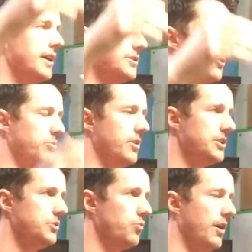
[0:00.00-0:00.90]
Until you
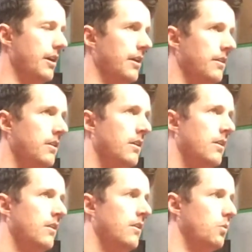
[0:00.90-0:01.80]
got to a place
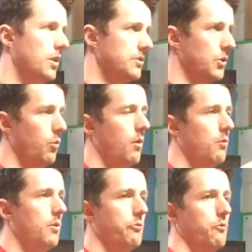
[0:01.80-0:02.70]
where.
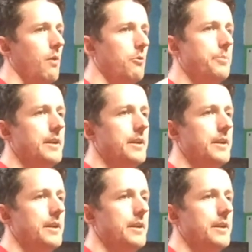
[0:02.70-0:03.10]
So what